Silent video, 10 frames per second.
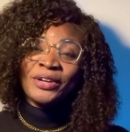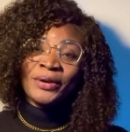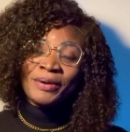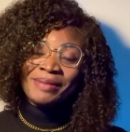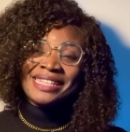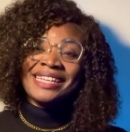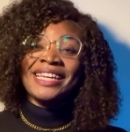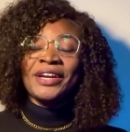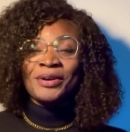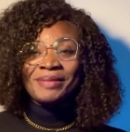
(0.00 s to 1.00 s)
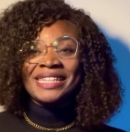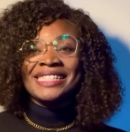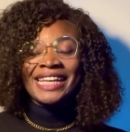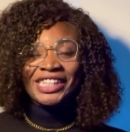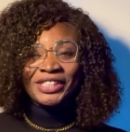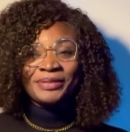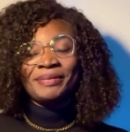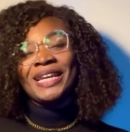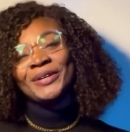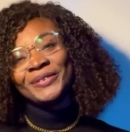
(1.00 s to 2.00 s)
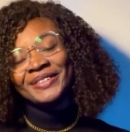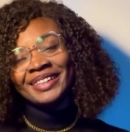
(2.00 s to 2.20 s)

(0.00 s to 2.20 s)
your comment in the comment section below.